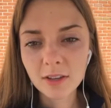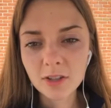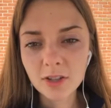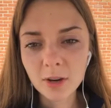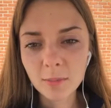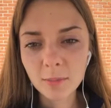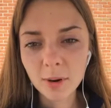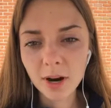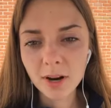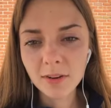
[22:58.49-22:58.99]

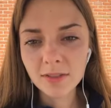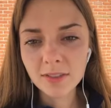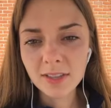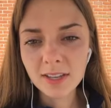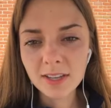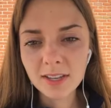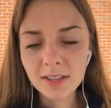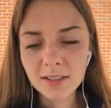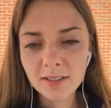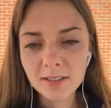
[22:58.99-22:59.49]

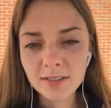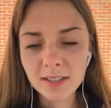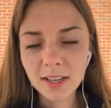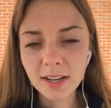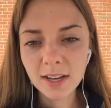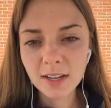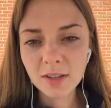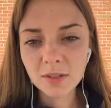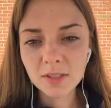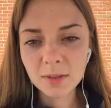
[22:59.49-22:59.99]
Jabarthi said
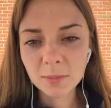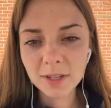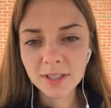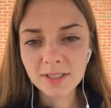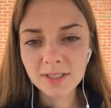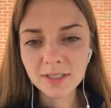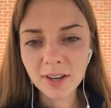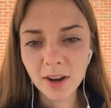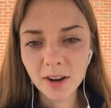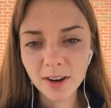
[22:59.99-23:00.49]
I used to play
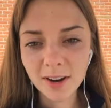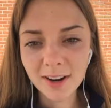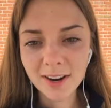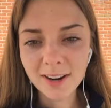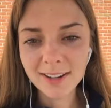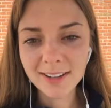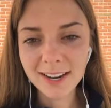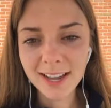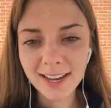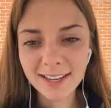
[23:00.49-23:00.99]

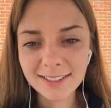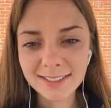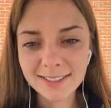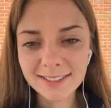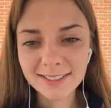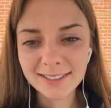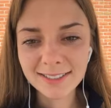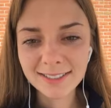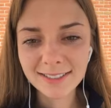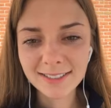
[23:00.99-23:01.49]
soccer. Nice.